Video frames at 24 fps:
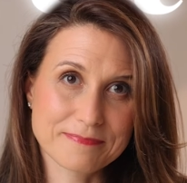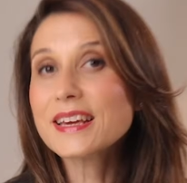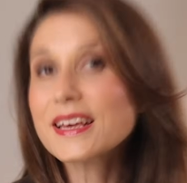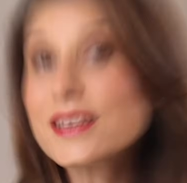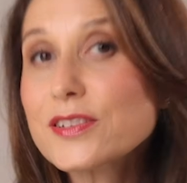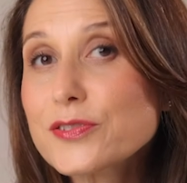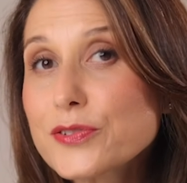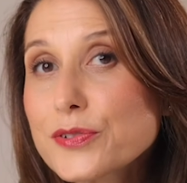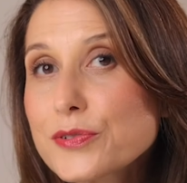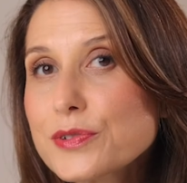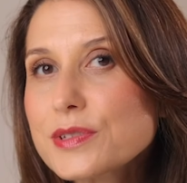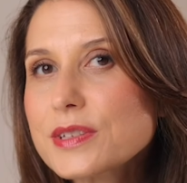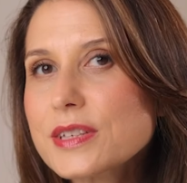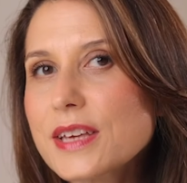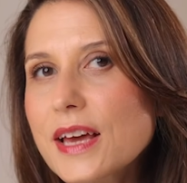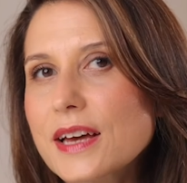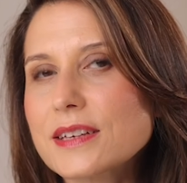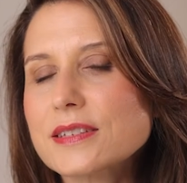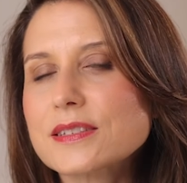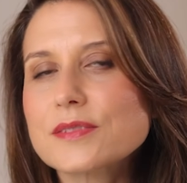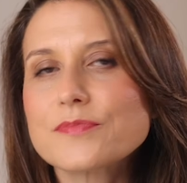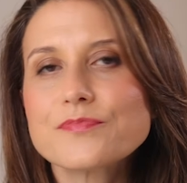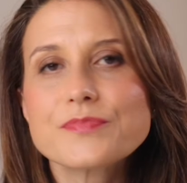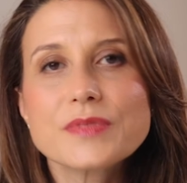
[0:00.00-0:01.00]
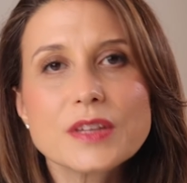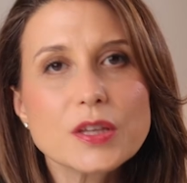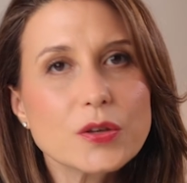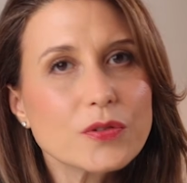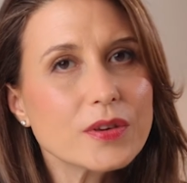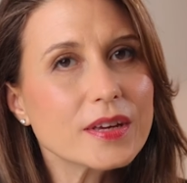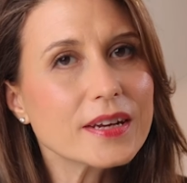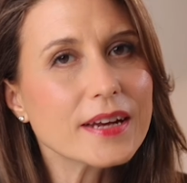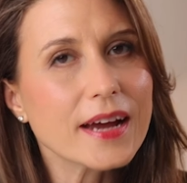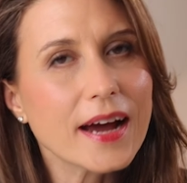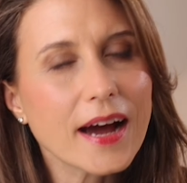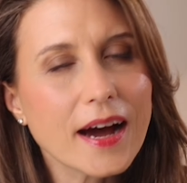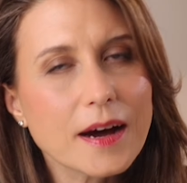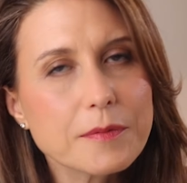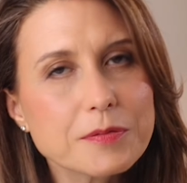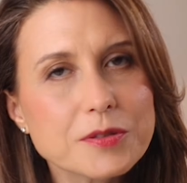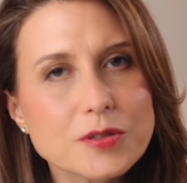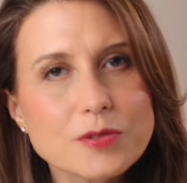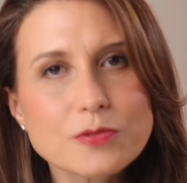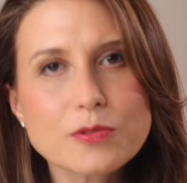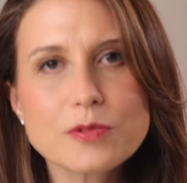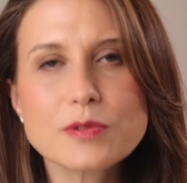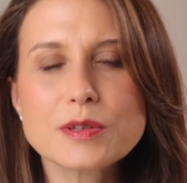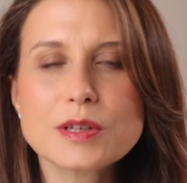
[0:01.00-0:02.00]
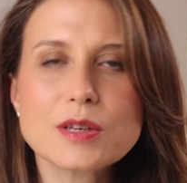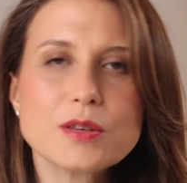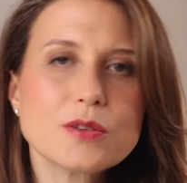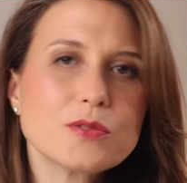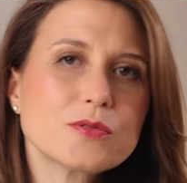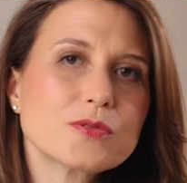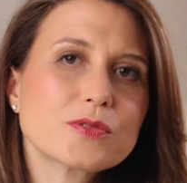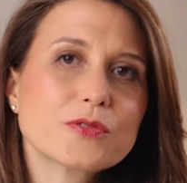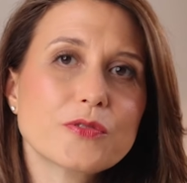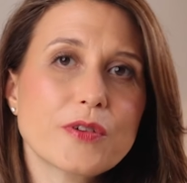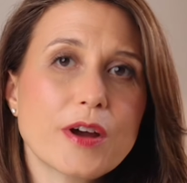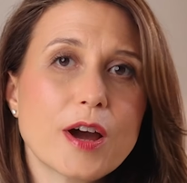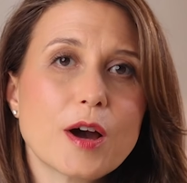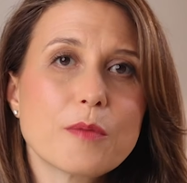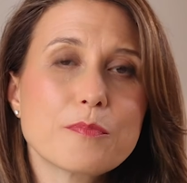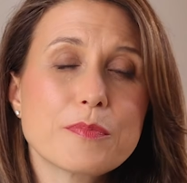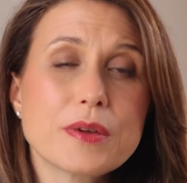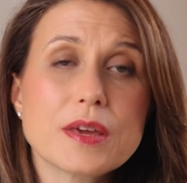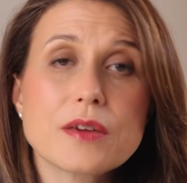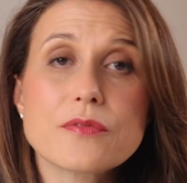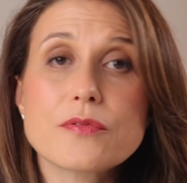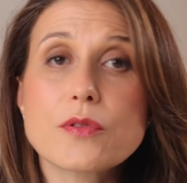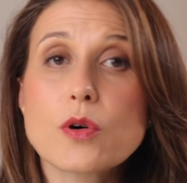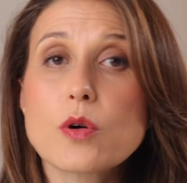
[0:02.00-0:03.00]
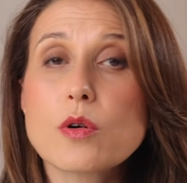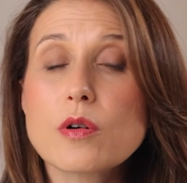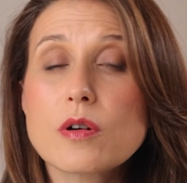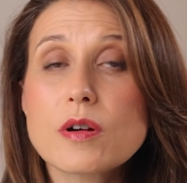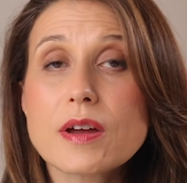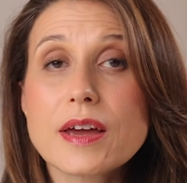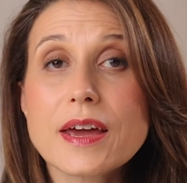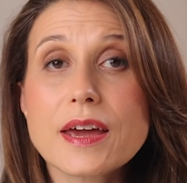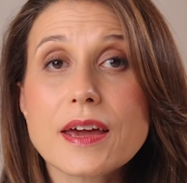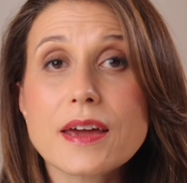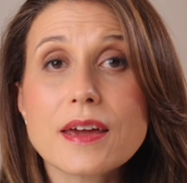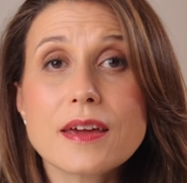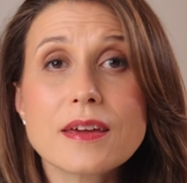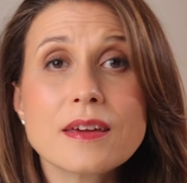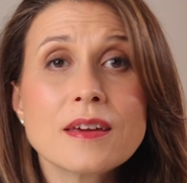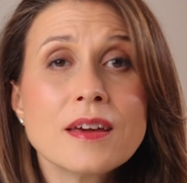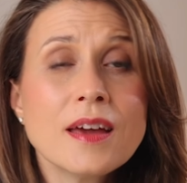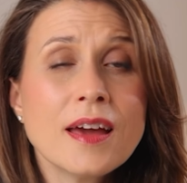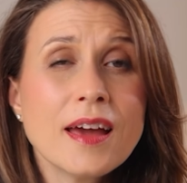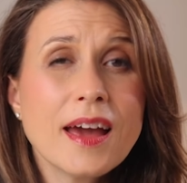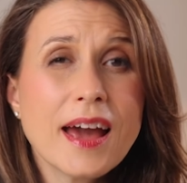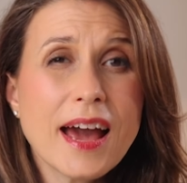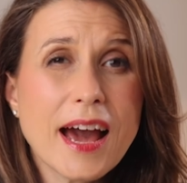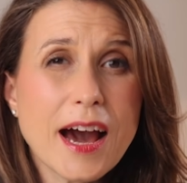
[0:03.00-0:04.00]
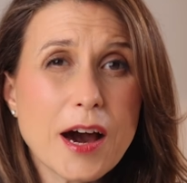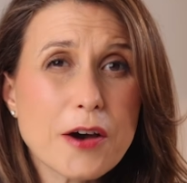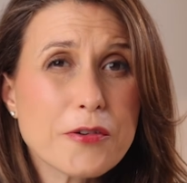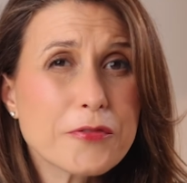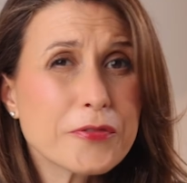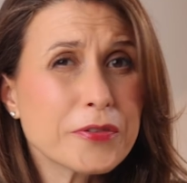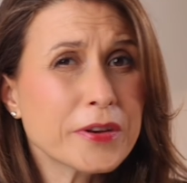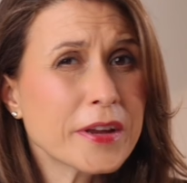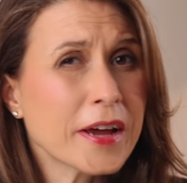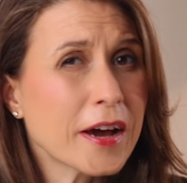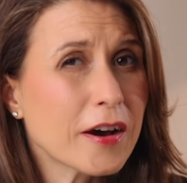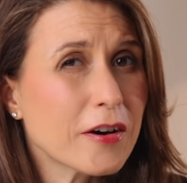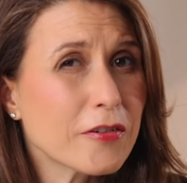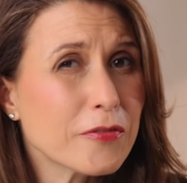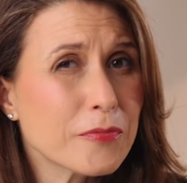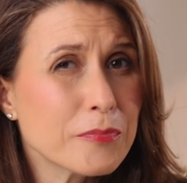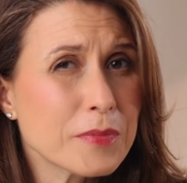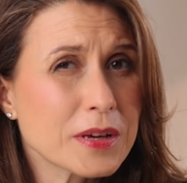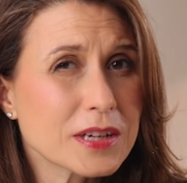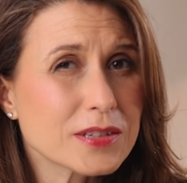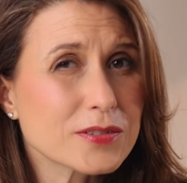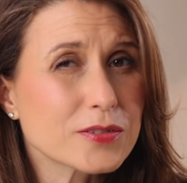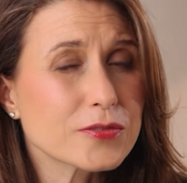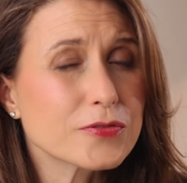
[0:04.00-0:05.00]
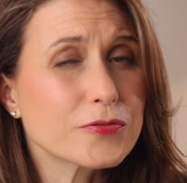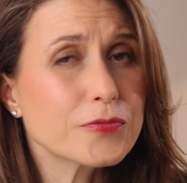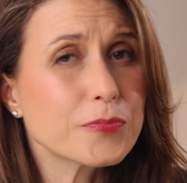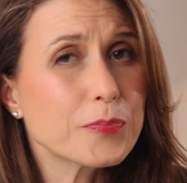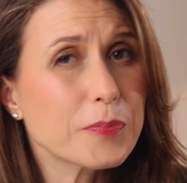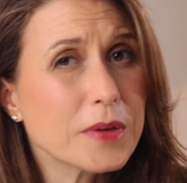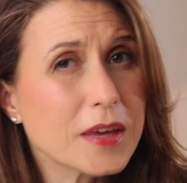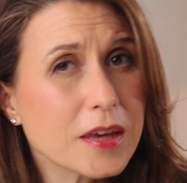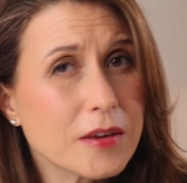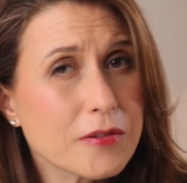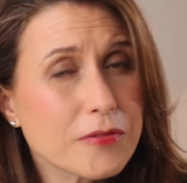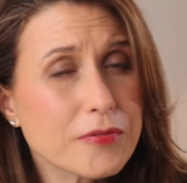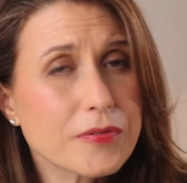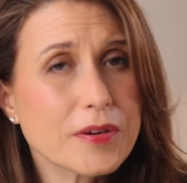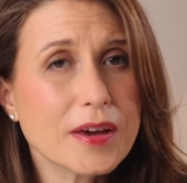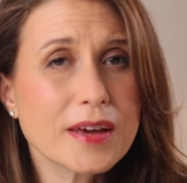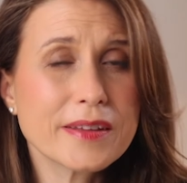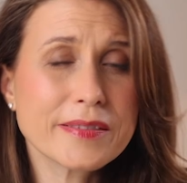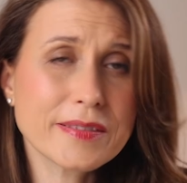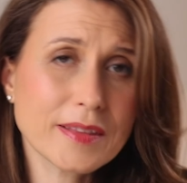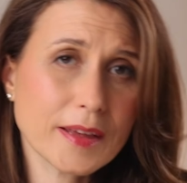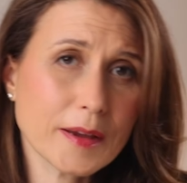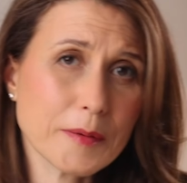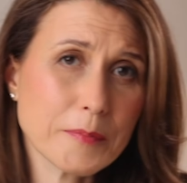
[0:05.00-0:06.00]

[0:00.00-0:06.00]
The answer is yes, you can absolutely use ground beef or a half and half mix of beef and